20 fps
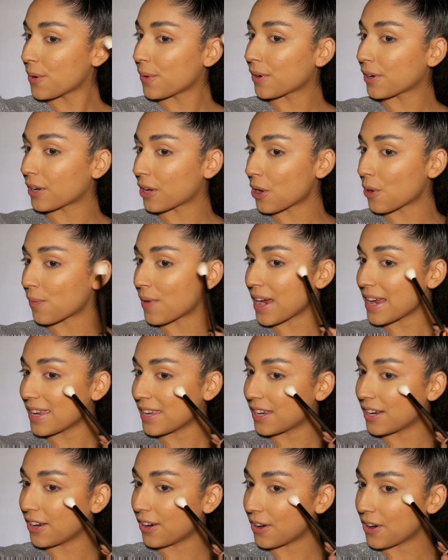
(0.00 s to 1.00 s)
gonna go right
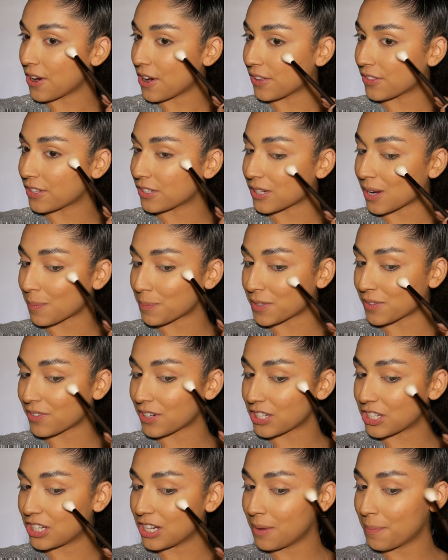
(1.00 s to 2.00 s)
here on the tops of
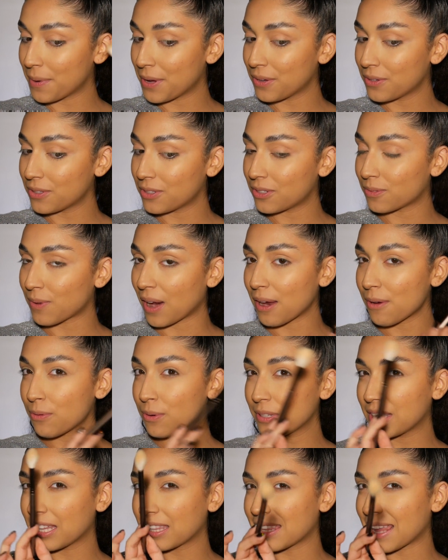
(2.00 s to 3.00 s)
our cheekbones, right
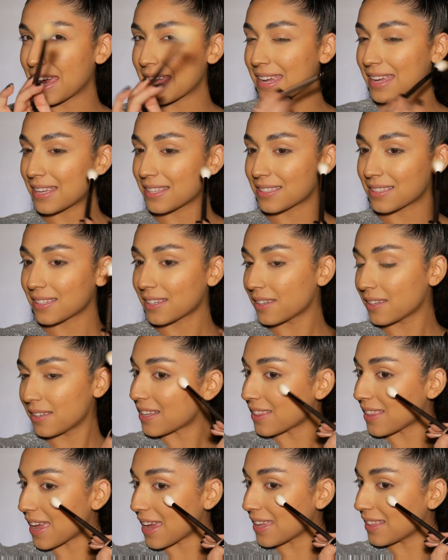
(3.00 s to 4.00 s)
where the light hits it.
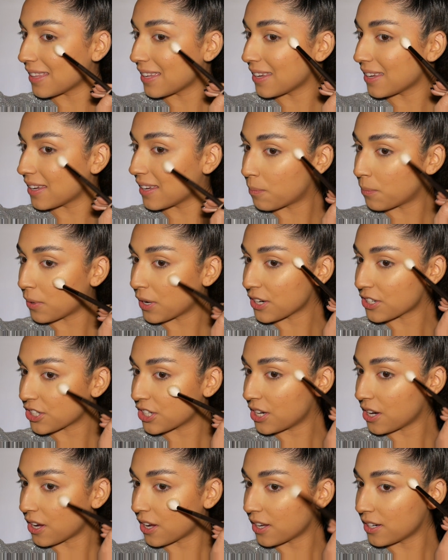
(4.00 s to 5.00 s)
I'll lightly
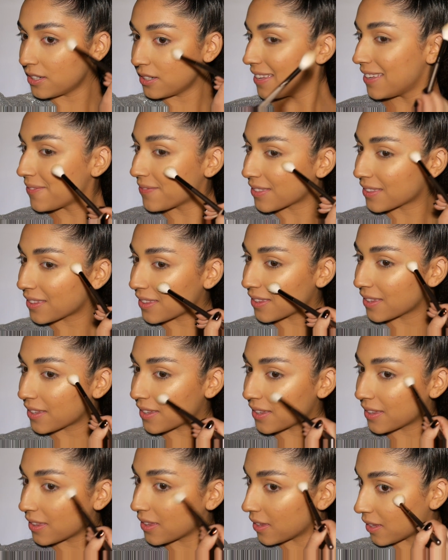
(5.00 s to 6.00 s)
brush it on.
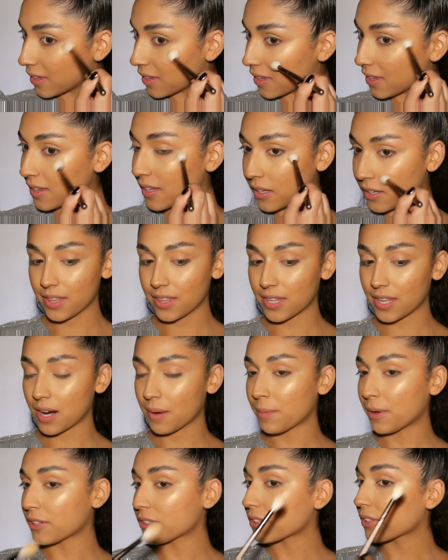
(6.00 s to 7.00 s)
And then
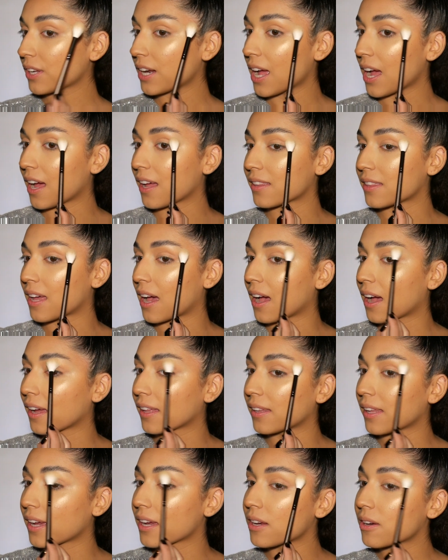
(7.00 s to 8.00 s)
I'm also gonna add that
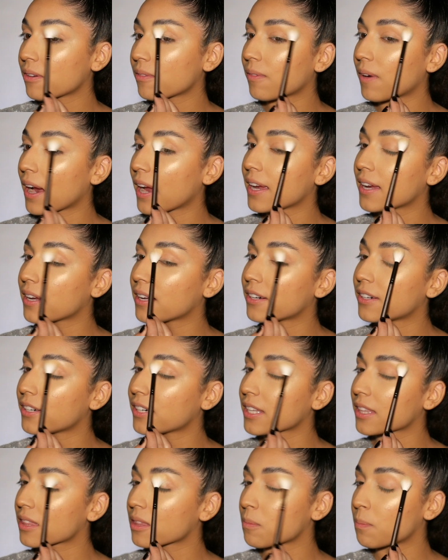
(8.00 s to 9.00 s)
highlight right
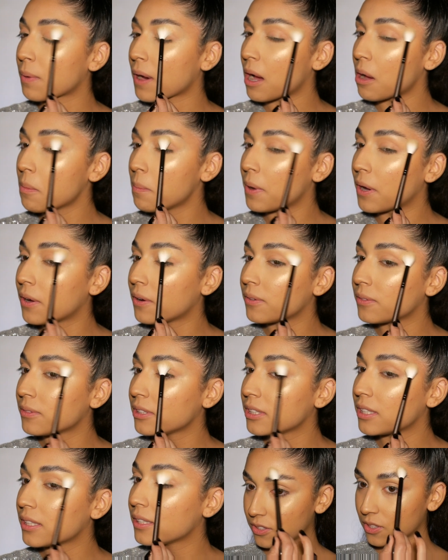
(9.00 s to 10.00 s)
underneath the brow
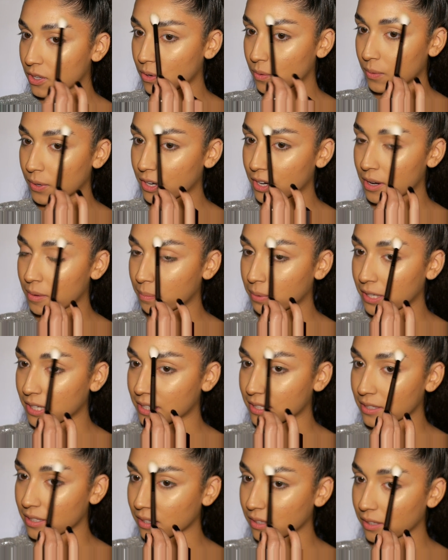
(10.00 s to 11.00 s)
bone. So we're gonna
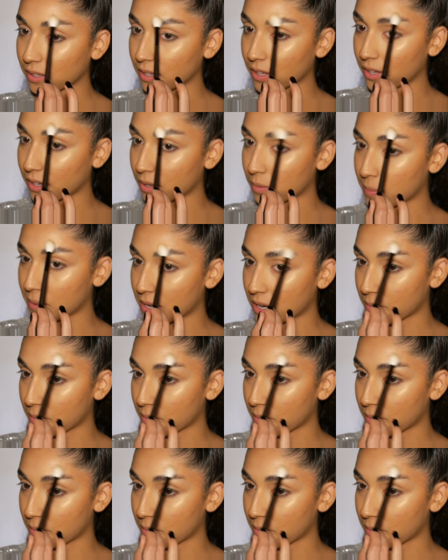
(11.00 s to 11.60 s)
place a little bit